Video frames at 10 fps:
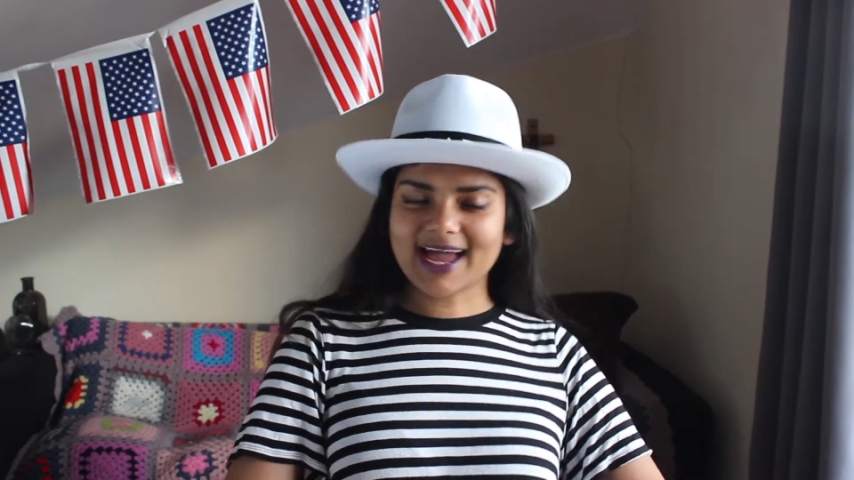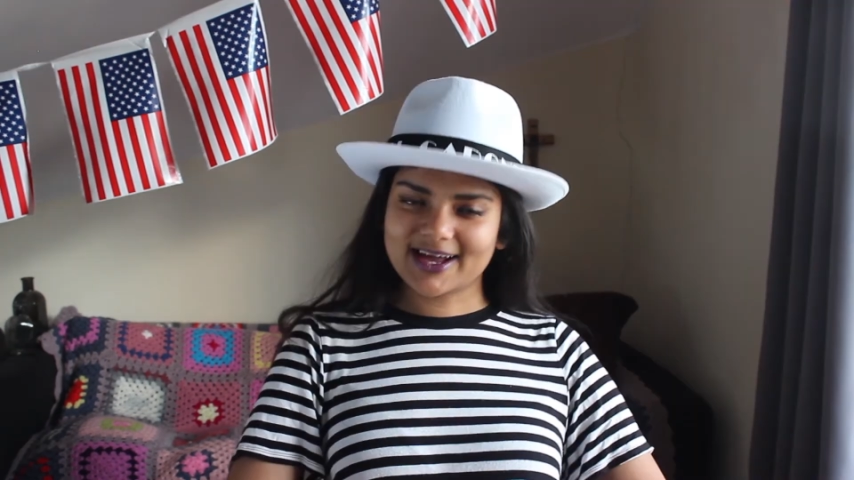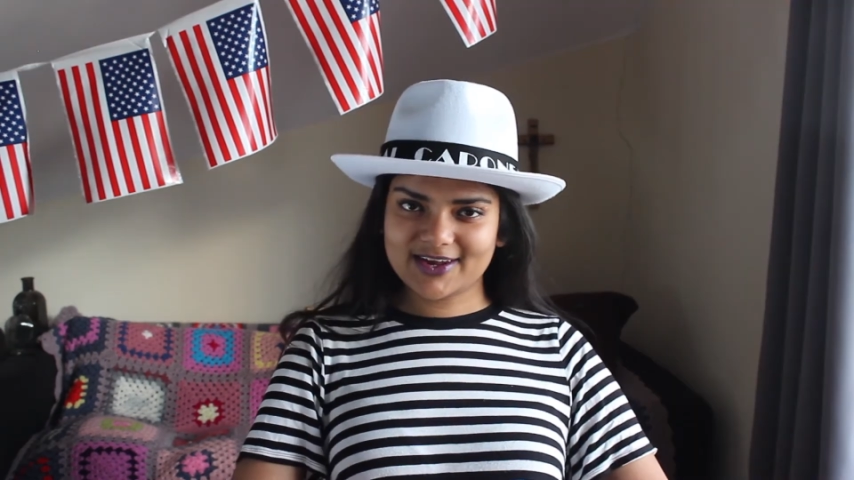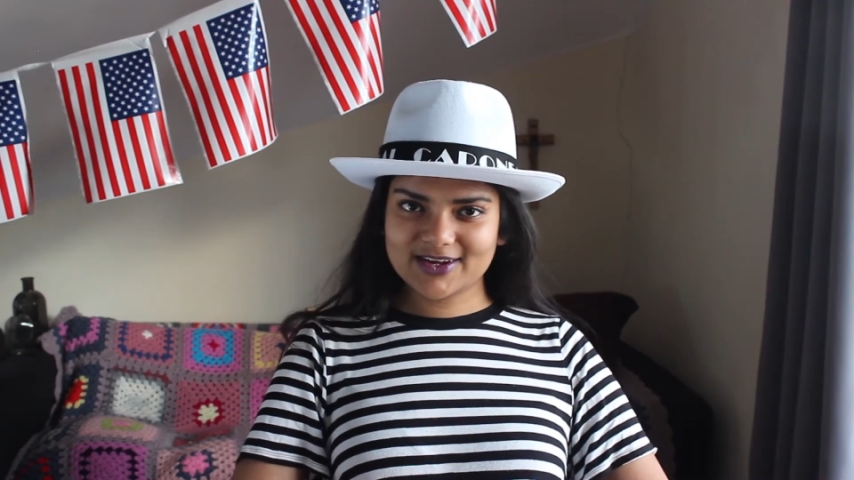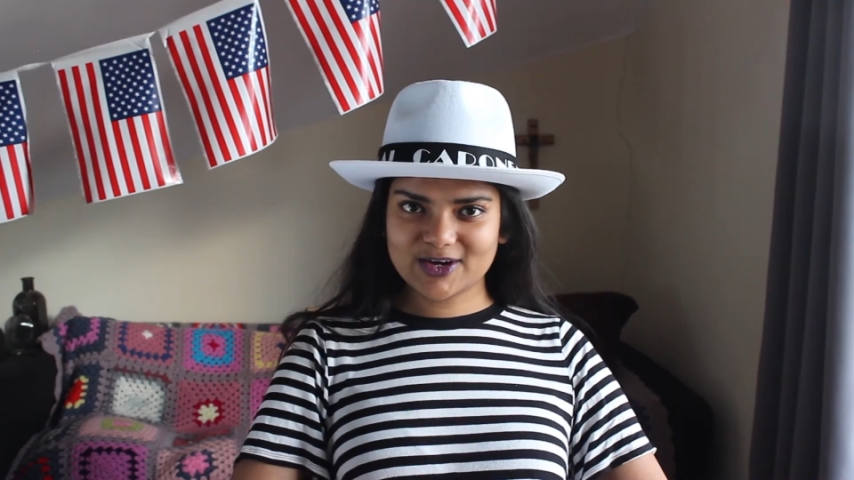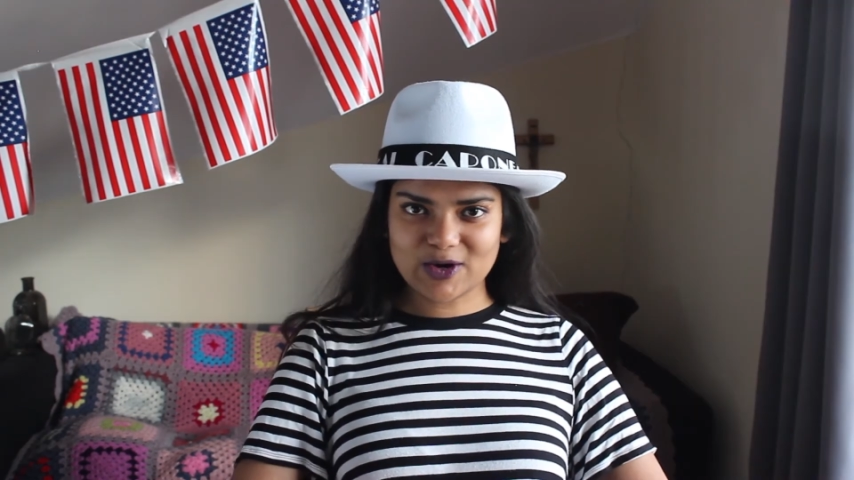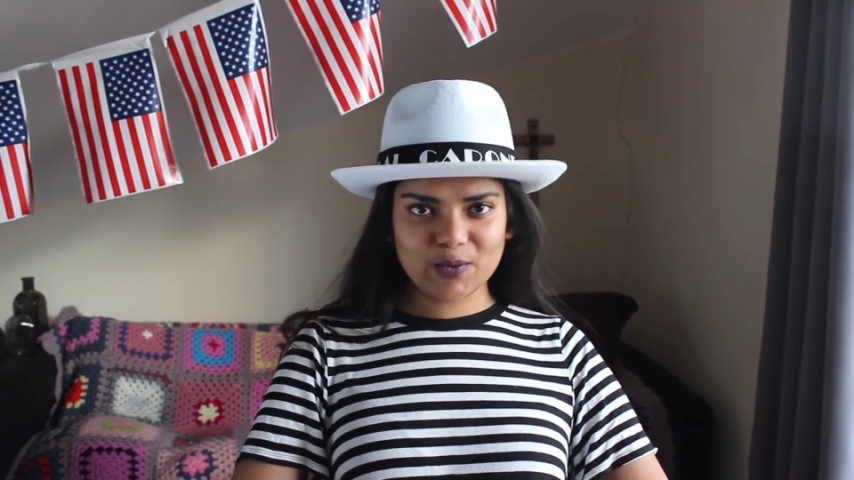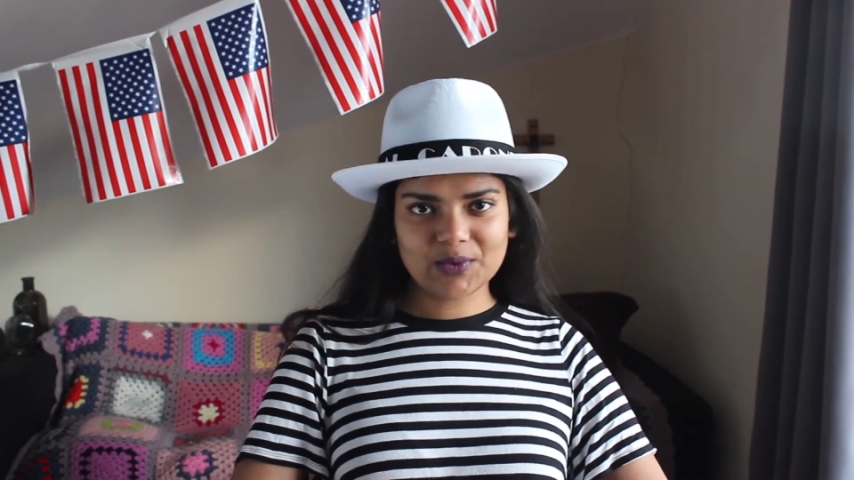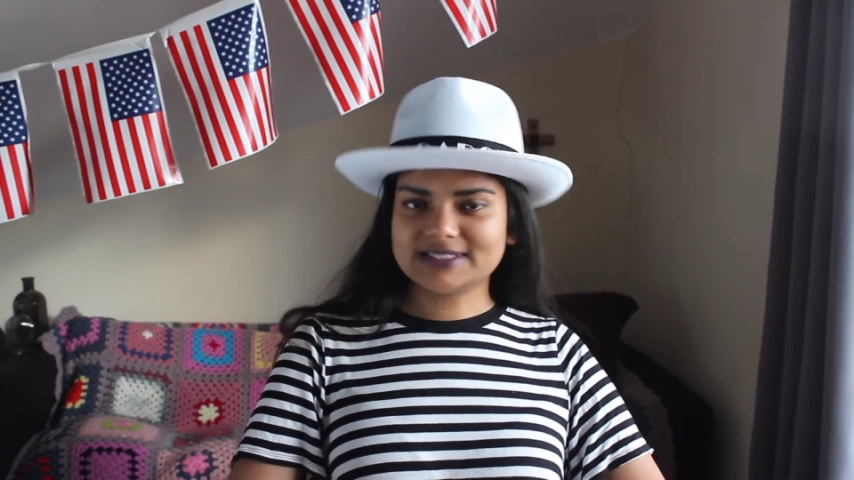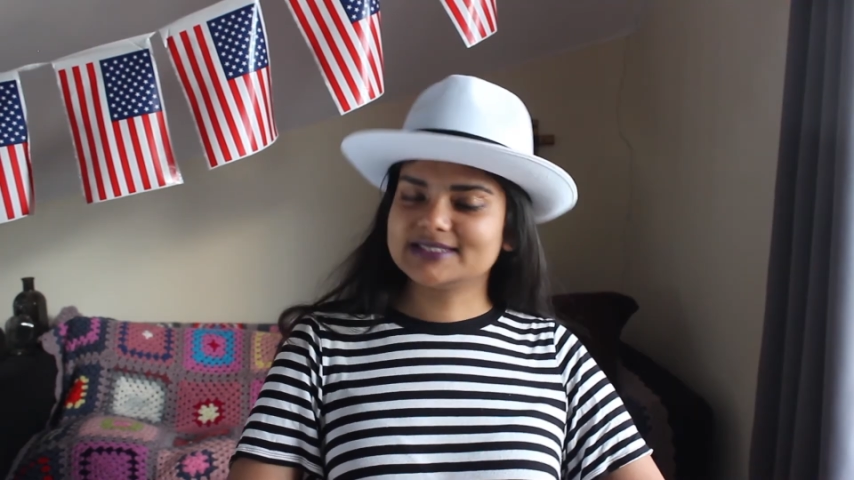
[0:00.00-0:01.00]
I gotta
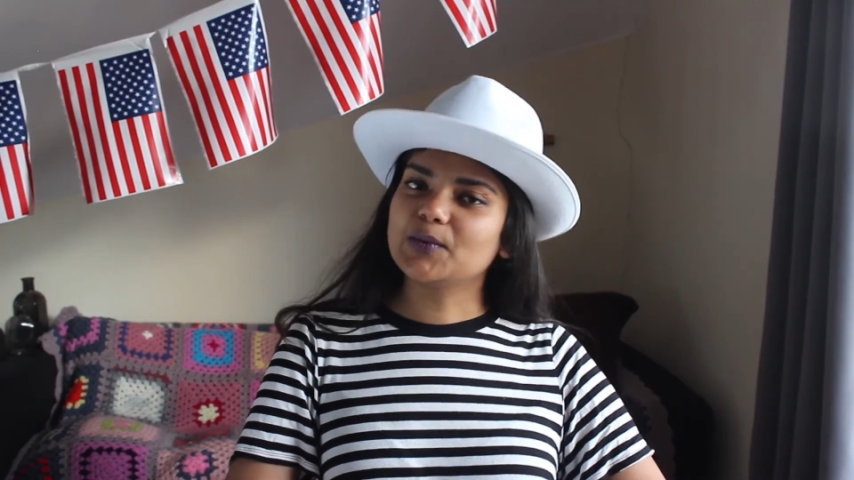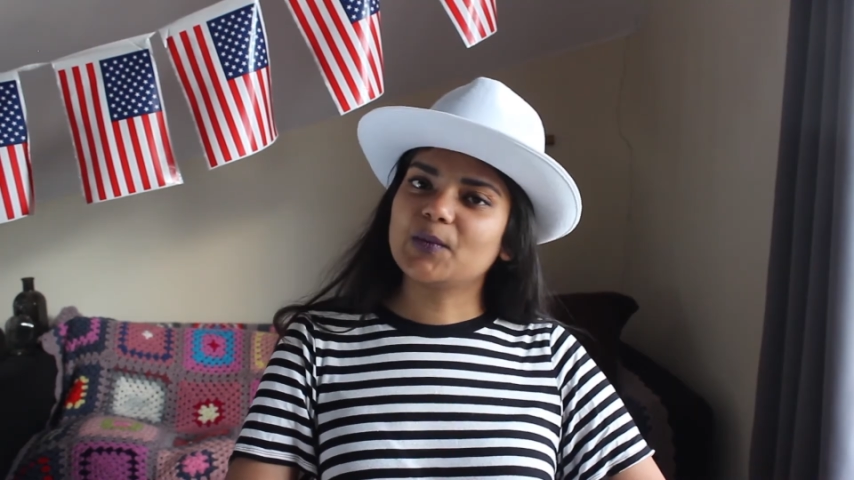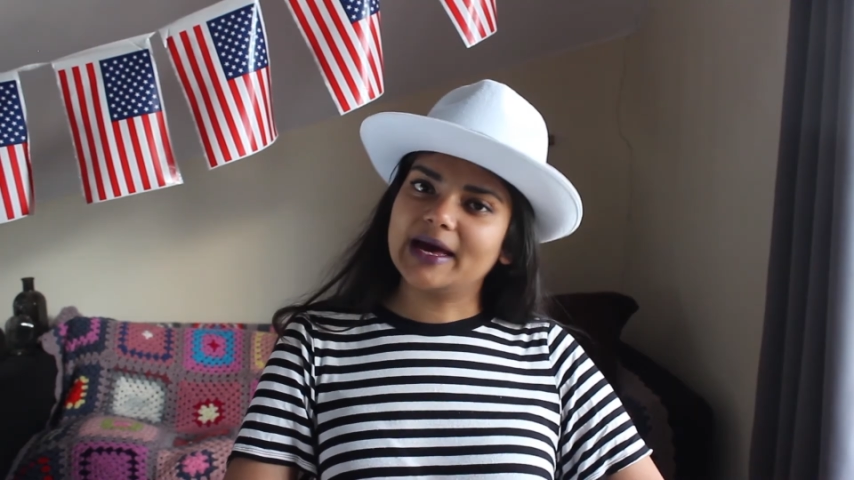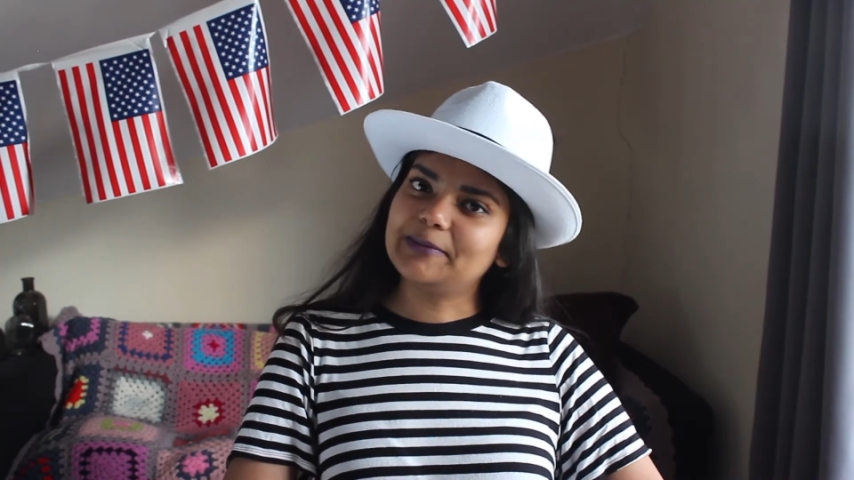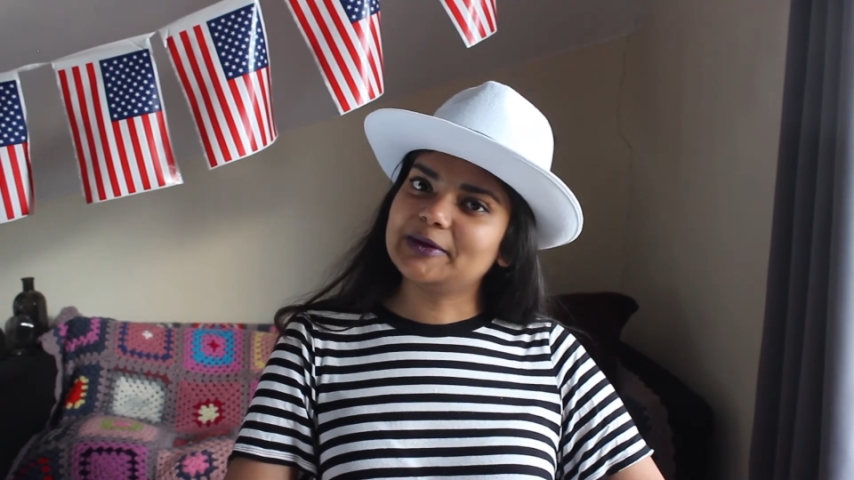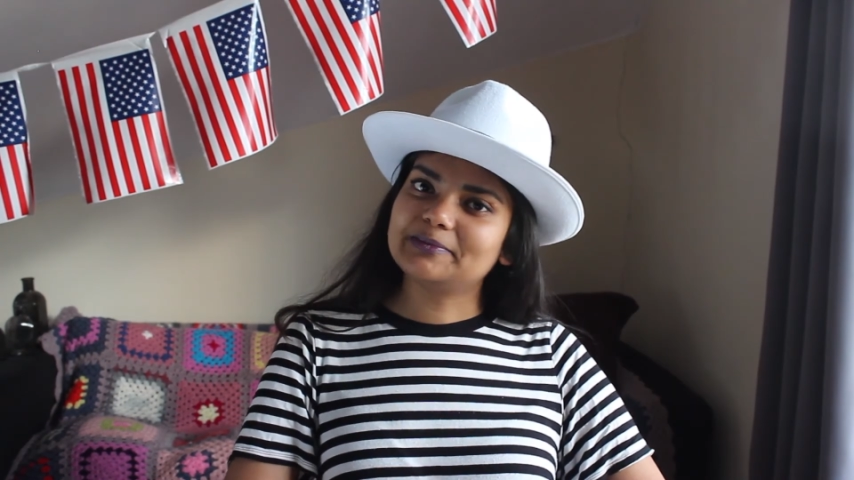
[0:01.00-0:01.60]
go with some white